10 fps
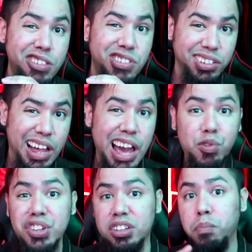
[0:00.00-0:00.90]
in July,
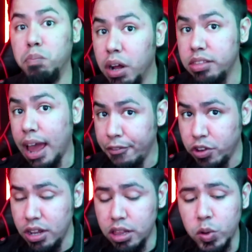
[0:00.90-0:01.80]
which is a month
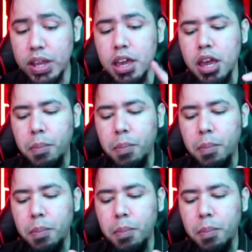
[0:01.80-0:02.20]
after E3,